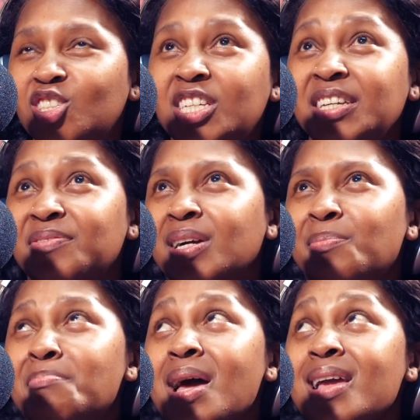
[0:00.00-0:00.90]
achieving
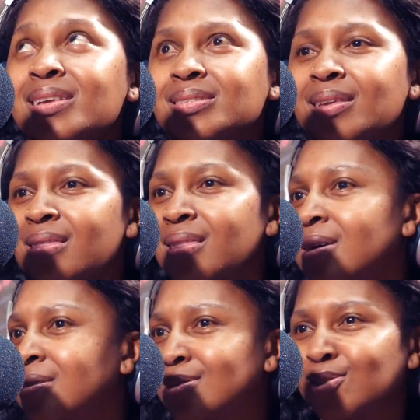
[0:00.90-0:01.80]
amazing
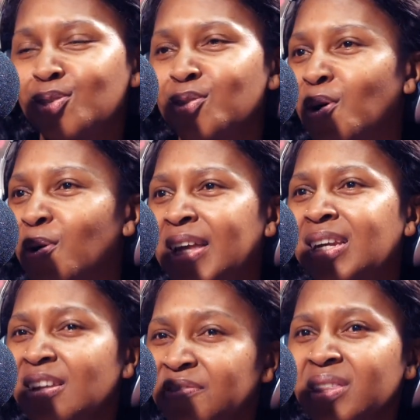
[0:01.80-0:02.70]
things,
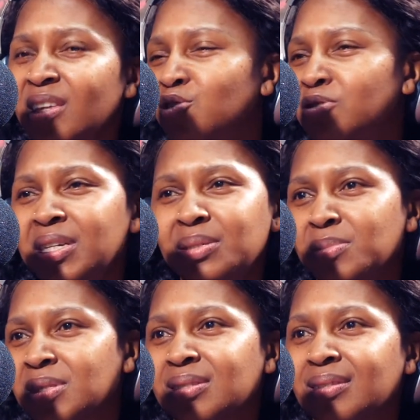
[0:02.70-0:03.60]
and living their dreams.